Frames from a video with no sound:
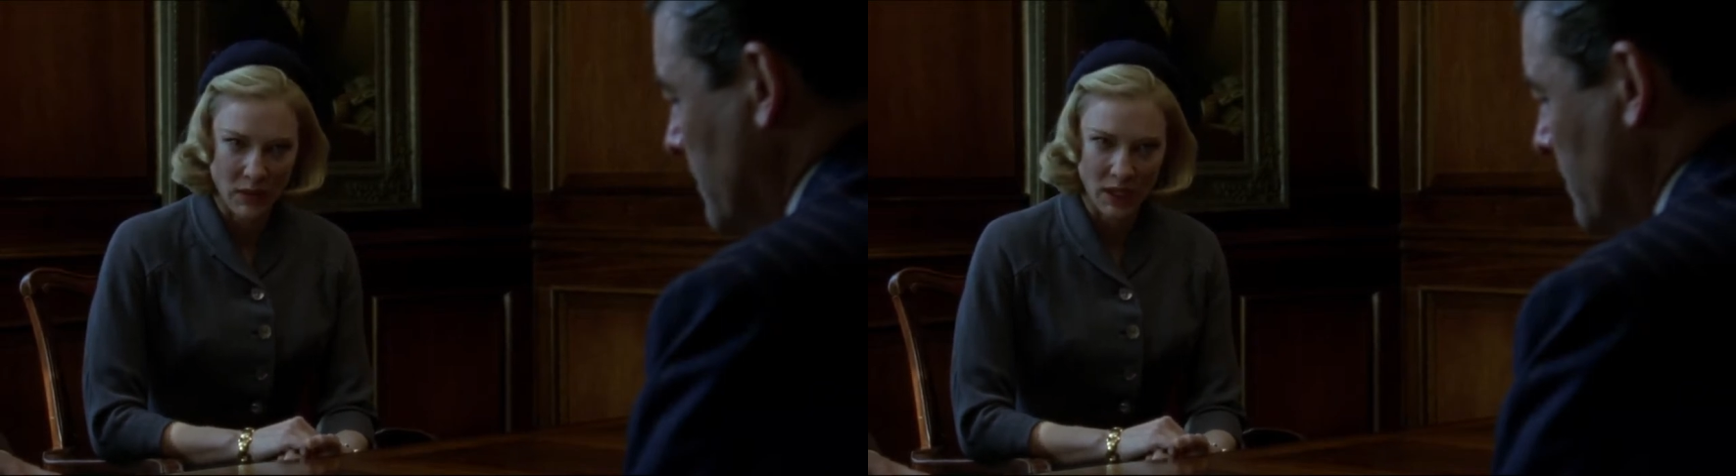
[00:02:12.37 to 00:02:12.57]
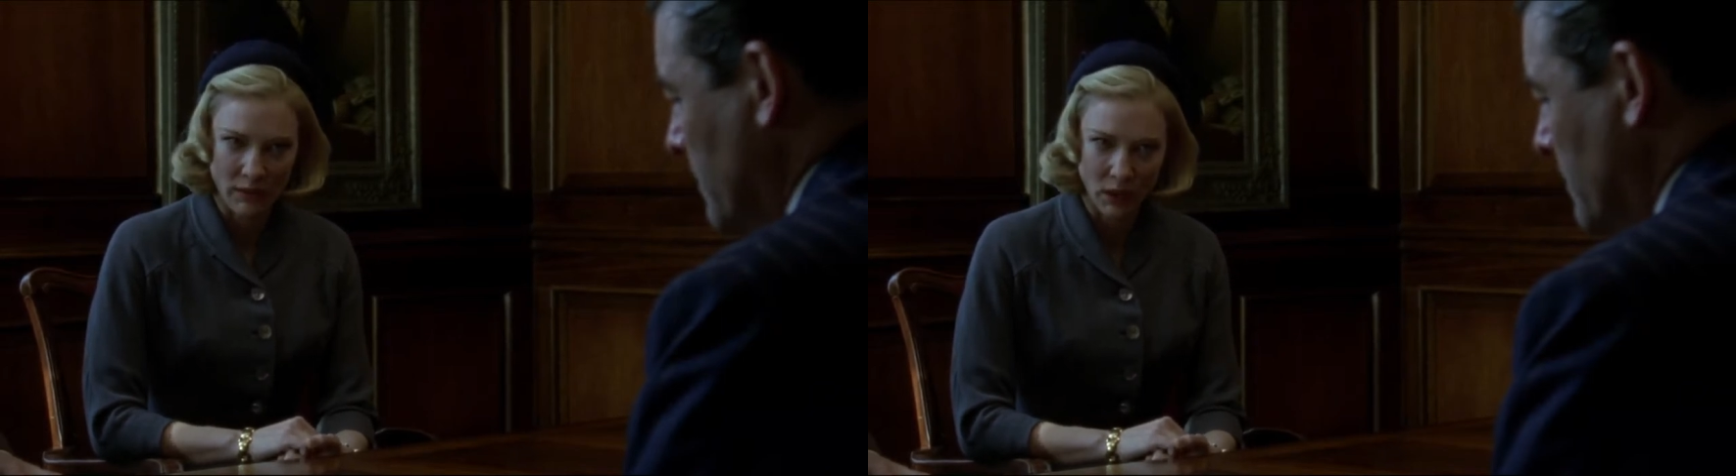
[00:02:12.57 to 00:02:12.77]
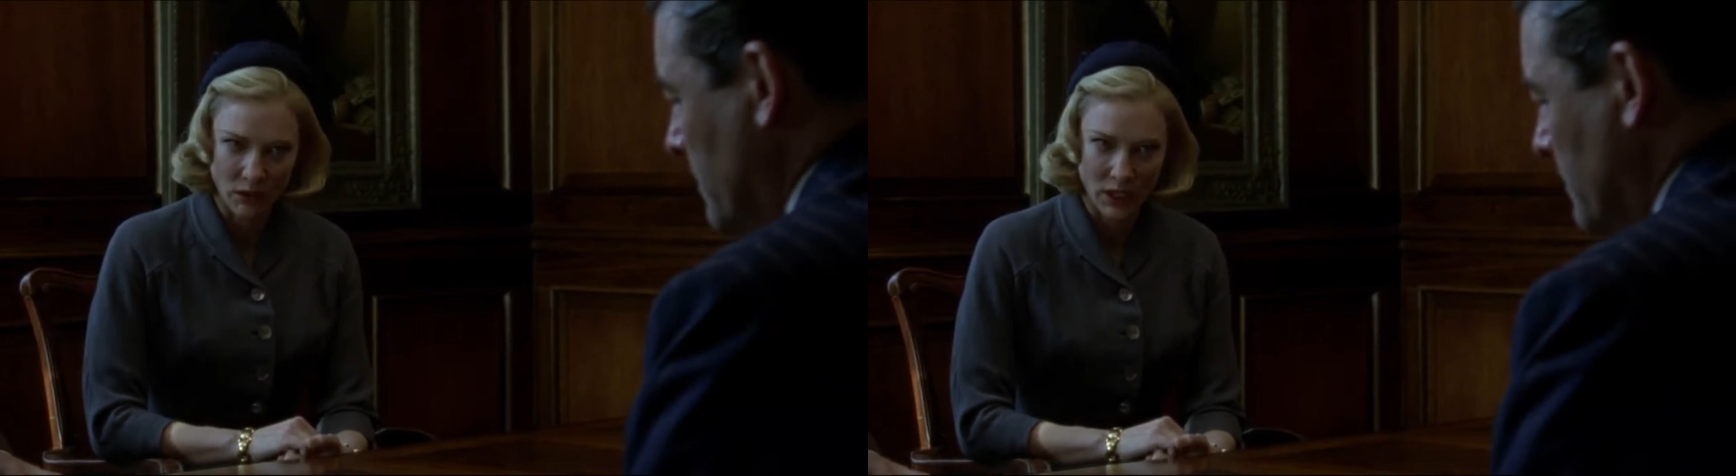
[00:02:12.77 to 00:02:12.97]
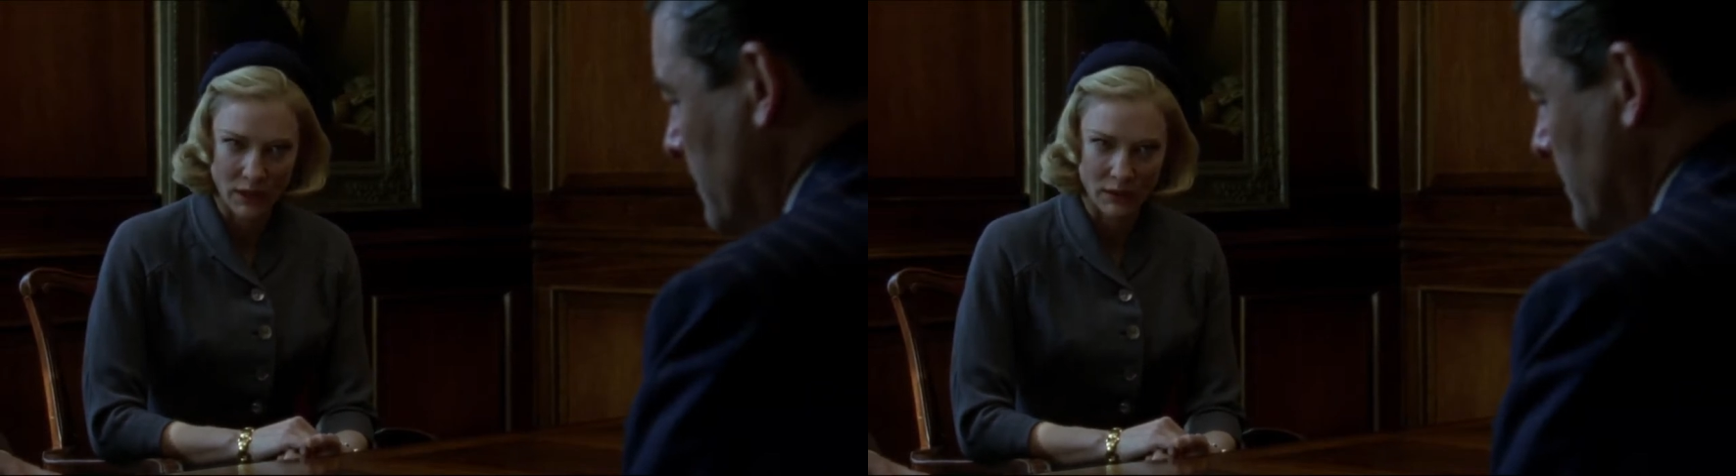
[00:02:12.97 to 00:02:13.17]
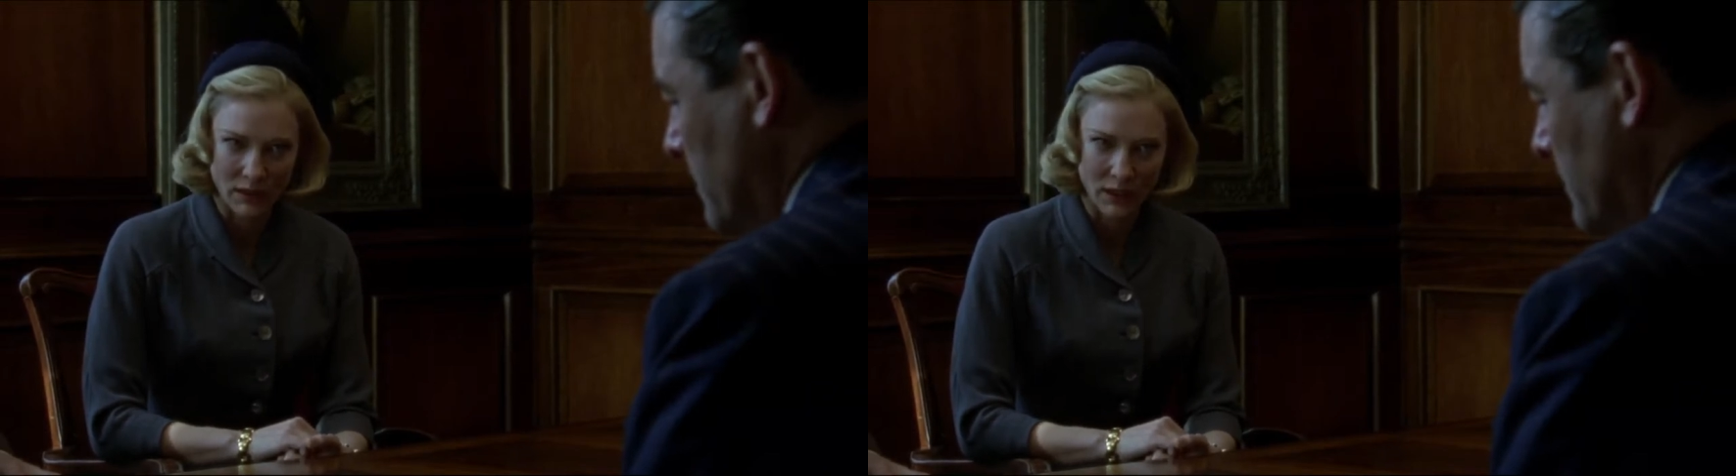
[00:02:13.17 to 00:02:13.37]
to make of our
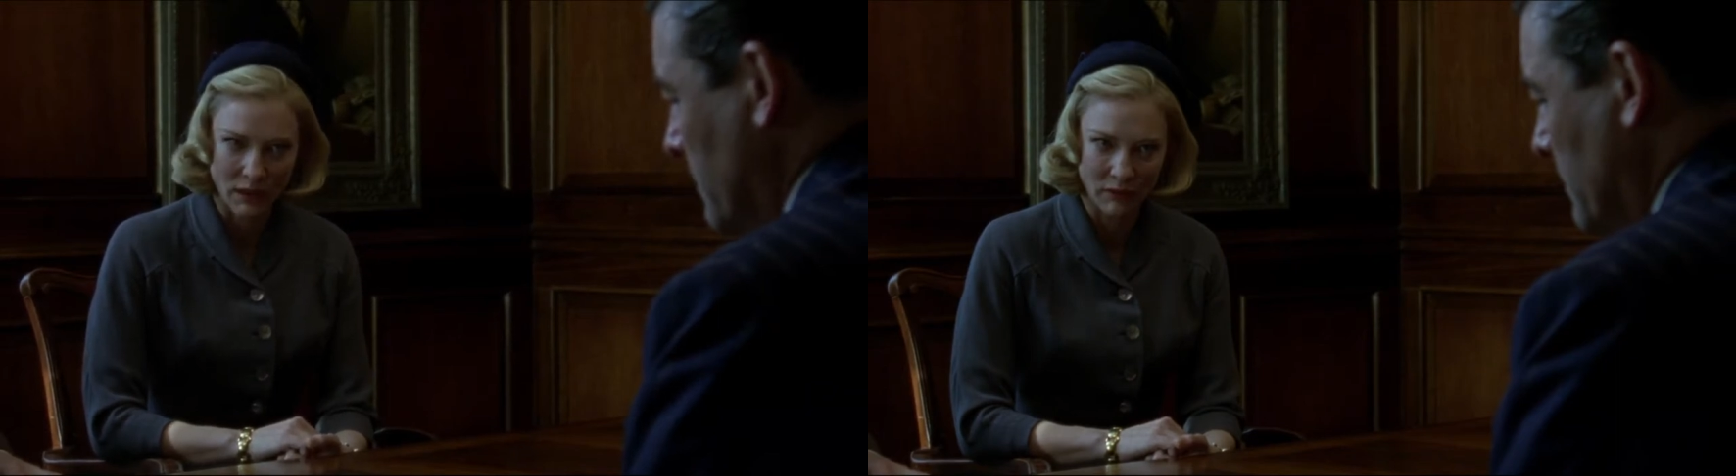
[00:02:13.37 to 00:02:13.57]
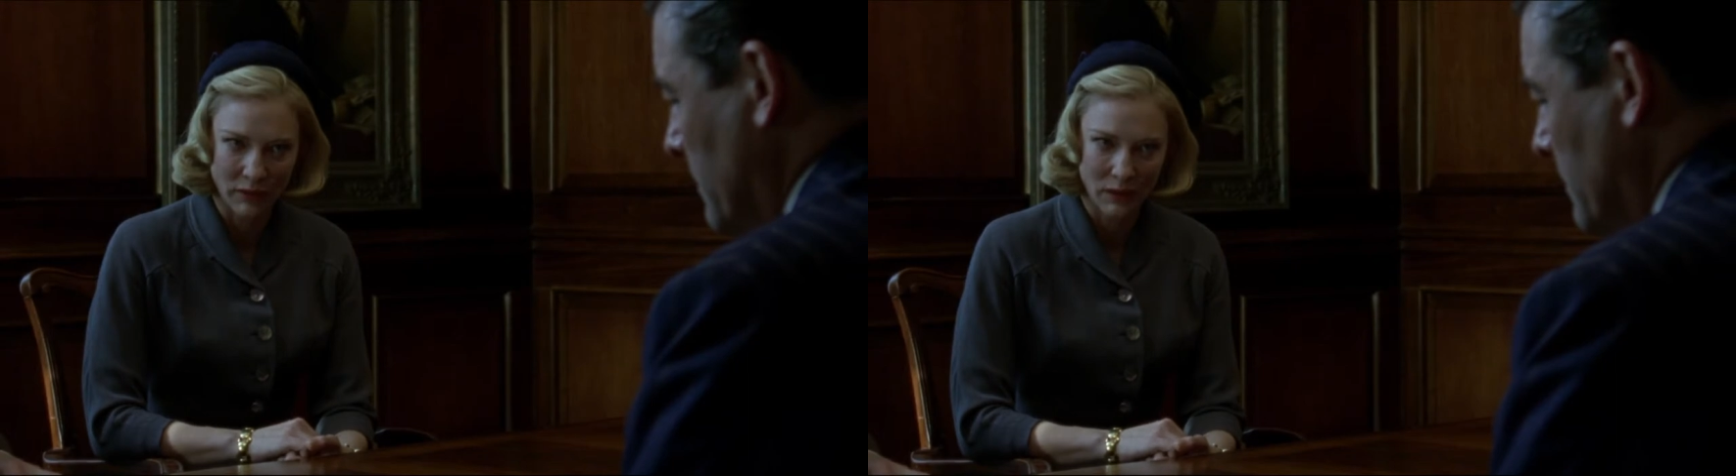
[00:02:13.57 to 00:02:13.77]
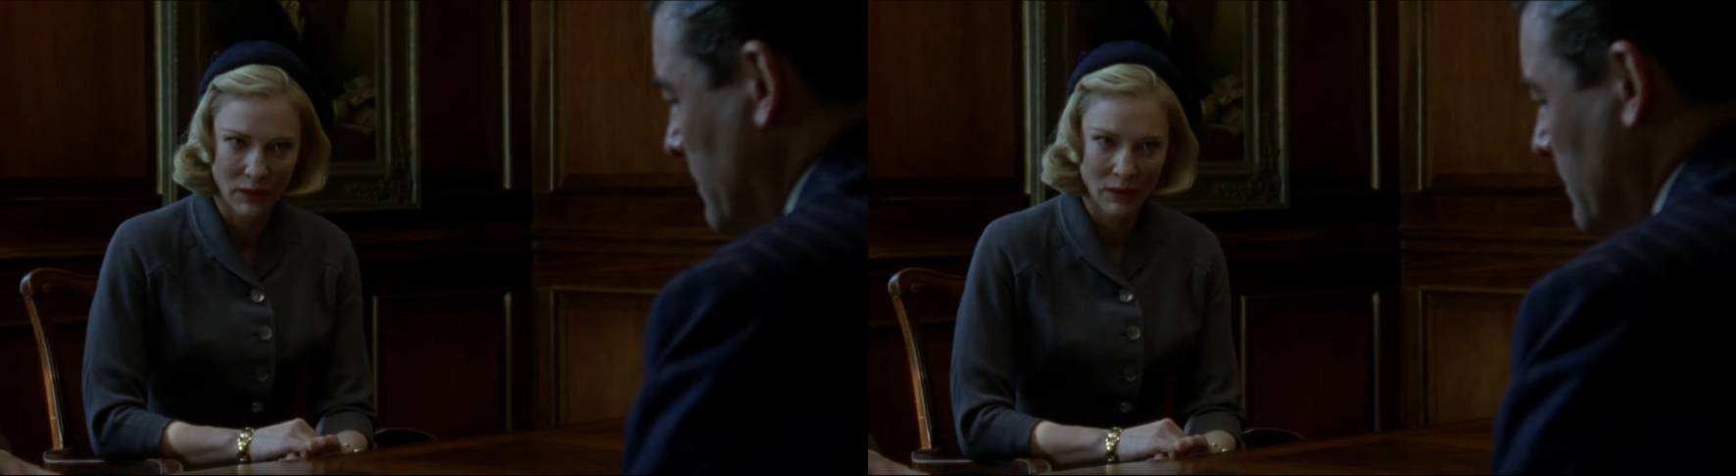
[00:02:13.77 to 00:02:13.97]
child's life.